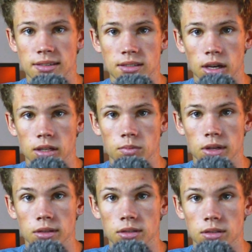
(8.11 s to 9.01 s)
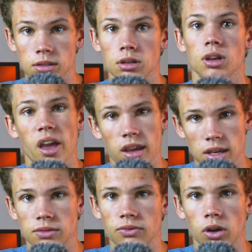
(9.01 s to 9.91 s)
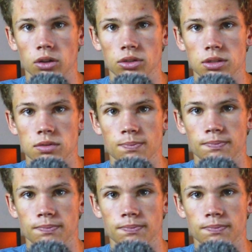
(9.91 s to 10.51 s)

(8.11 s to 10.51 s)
statement is false.